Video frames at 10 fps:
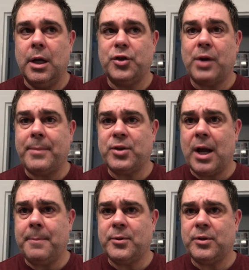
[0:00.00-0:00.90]
Strop
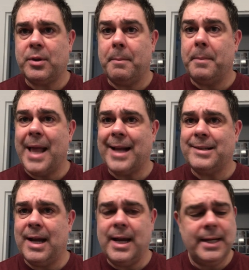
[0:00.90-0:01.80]
Sops Black
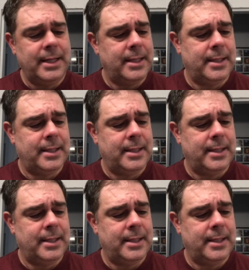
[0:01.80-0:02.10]
Tie,